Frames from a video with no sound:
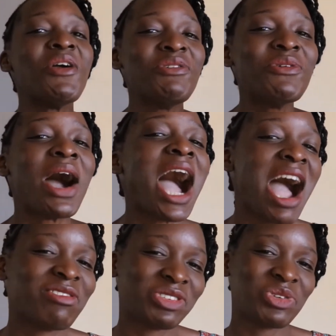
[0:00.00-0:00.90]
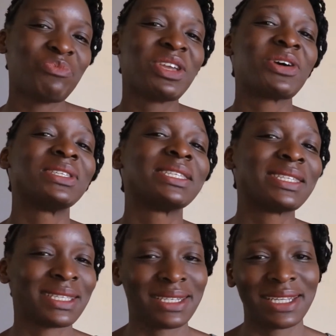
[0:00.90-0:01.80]
you have to be
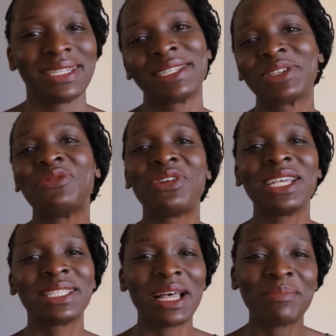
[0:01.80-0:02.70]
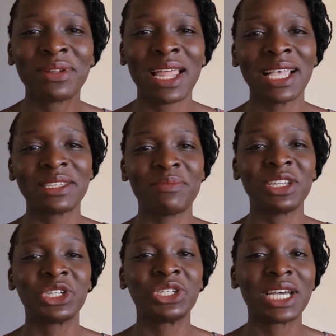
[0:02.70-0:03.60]
consistent. So for example, as I
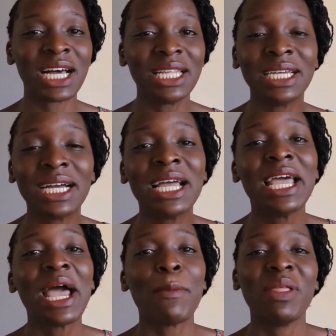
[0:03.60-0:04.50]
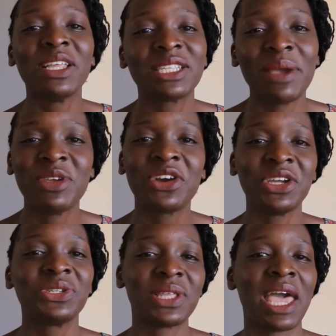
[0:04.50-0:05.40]
mentioned earlier, by the time you're going
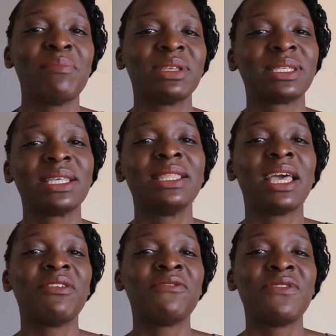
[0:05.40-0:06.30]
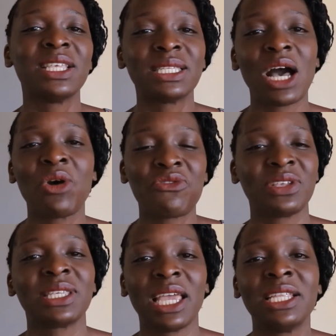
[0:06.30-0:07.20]
to the embassy, the visa
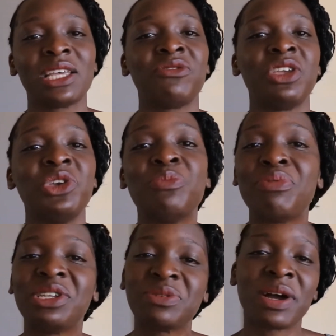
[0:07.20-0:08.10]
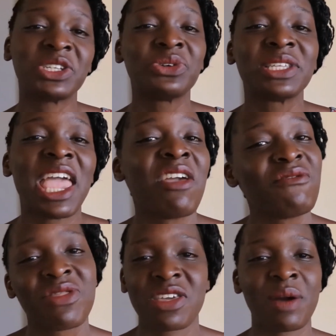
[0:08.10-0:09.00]
officer interviewing you pretty much knows
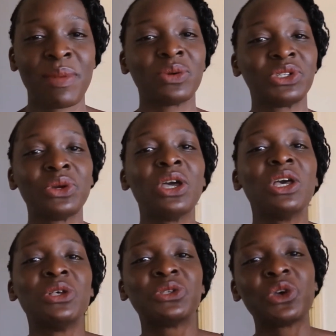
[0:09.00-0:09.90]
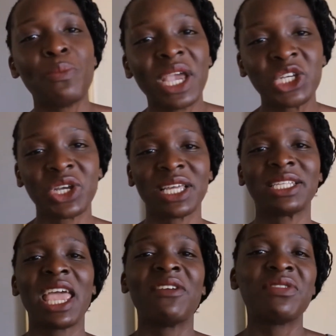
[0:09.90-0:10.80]
everything about you. So make sure that
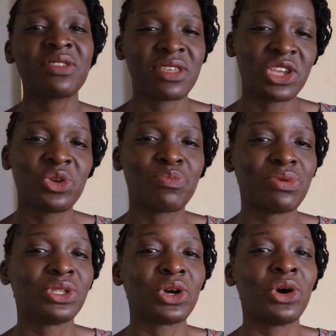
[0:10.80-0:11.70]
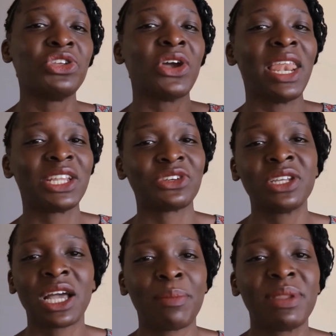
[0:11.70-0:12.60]
everything you put on your
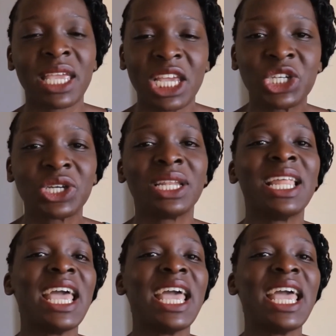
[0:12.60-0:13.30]
electronic application